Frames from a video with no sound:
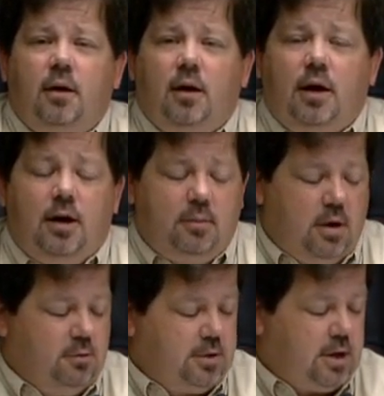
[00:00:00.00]
um,
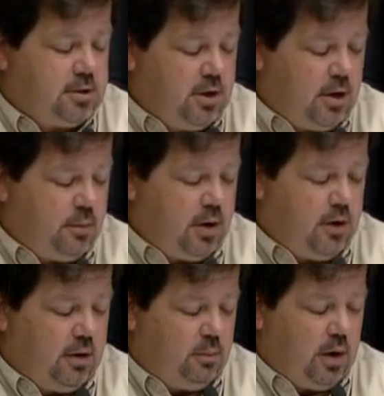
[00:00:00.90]
and it was actually up
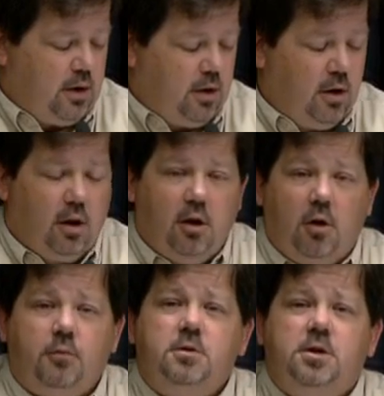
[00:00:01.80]
by, by a little
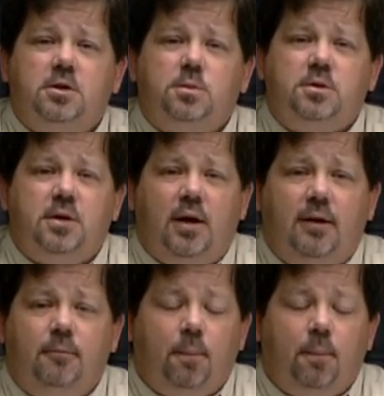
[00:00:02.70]
over 6%.